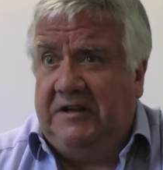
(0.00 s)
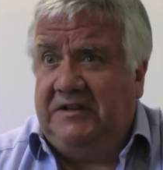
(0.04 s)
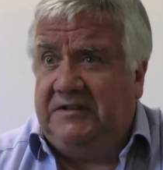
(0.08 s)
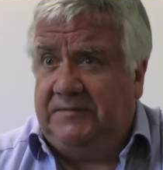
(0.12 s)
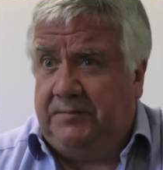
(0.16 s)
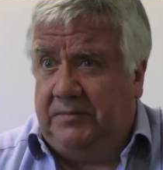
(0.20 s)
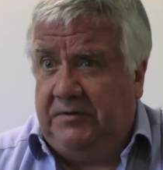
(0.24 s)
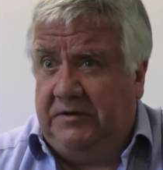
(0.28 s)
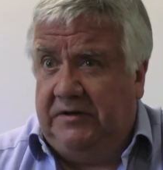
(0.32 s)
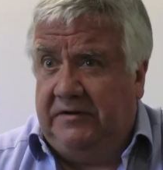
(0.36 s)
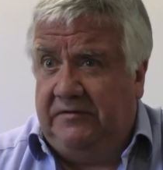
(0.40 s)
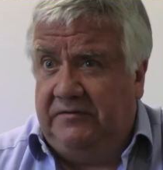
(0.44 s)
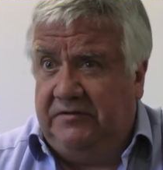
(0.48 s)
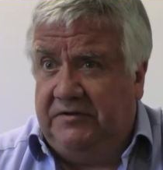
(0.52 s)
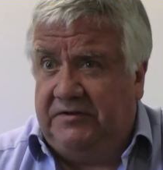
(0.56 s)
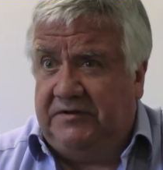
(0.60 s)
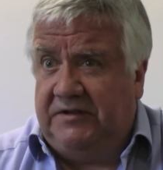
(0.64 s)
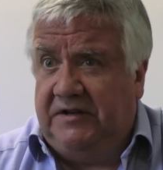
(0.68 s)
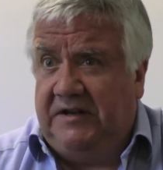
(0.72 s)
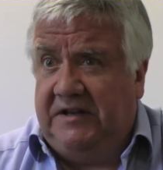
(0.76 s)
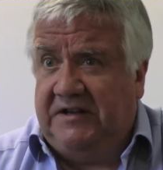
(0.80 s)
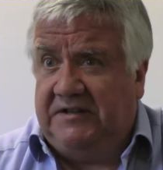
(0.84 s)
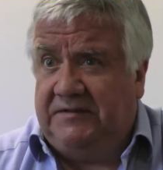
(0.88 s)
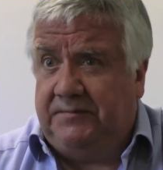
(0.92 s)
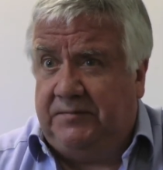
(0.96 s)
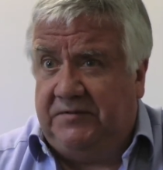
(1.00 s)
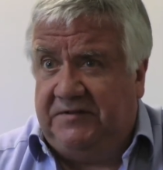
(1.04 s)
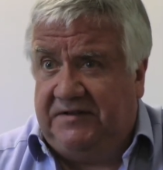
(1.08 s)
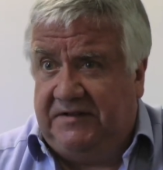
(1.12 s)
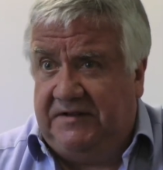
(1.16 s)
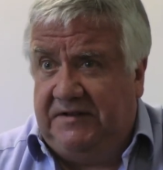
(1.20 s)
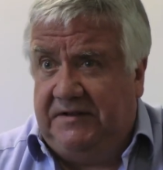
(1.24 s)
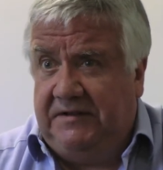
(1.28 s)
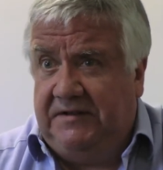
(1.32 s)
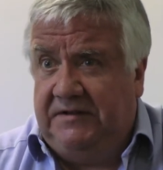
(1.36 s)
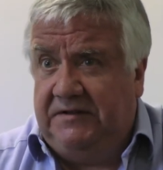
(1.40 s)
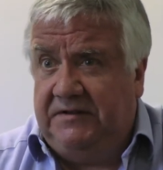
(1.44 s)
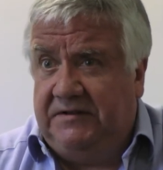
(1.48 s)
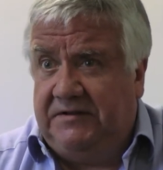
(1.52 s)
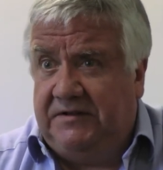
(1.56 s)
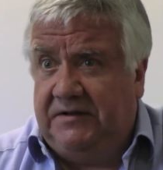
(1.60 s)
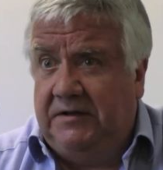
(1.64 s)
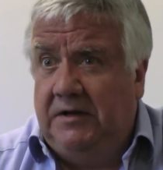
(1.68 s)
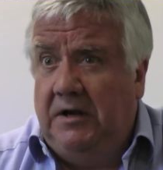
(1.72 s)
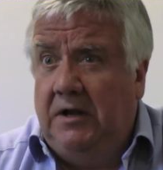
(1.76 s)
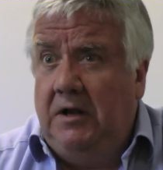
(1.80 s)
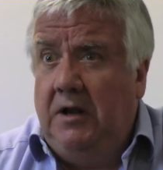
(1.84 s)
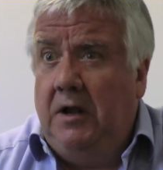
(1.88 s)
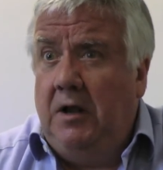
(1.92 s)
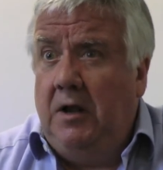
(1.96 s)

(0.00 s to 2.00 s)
experience and expertise.